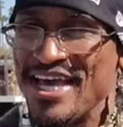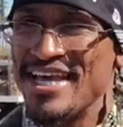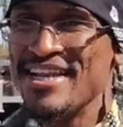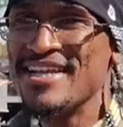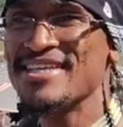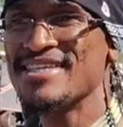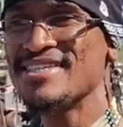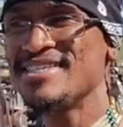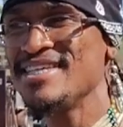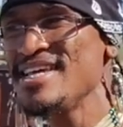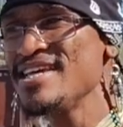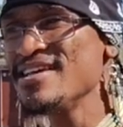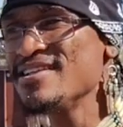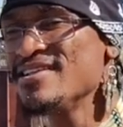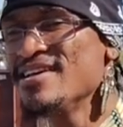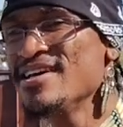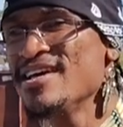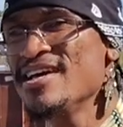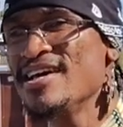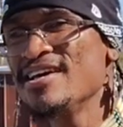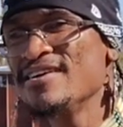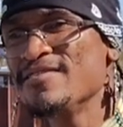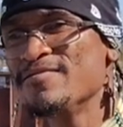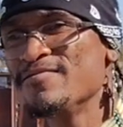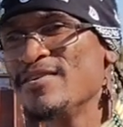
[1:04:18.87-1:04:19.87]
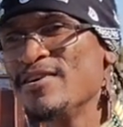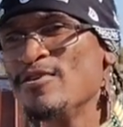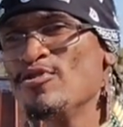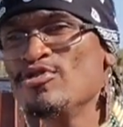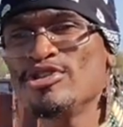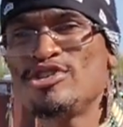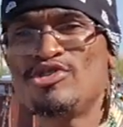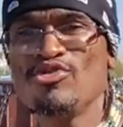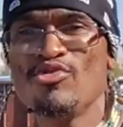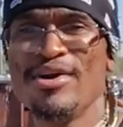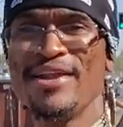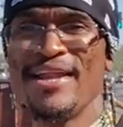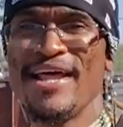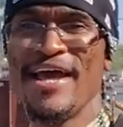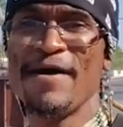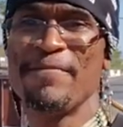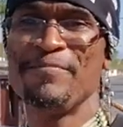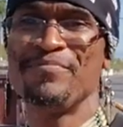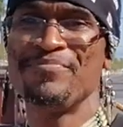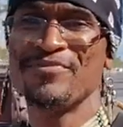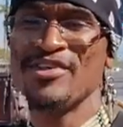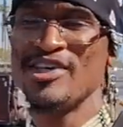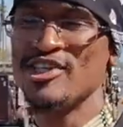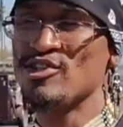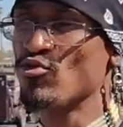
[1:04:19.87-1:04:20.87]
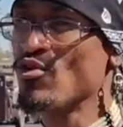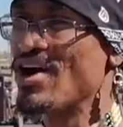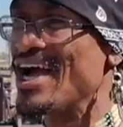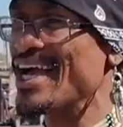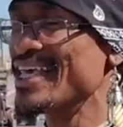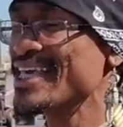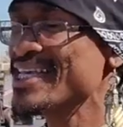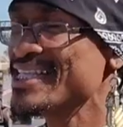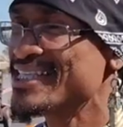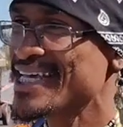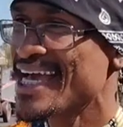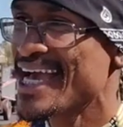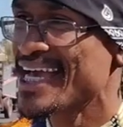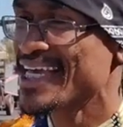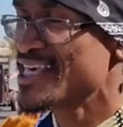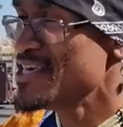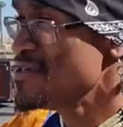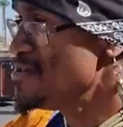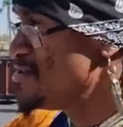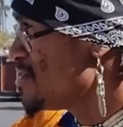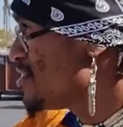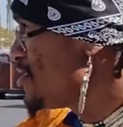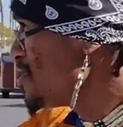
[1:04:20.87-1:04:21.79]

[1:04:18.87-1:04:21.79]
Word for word: vain deceit. Who's doing that? These wacky tacky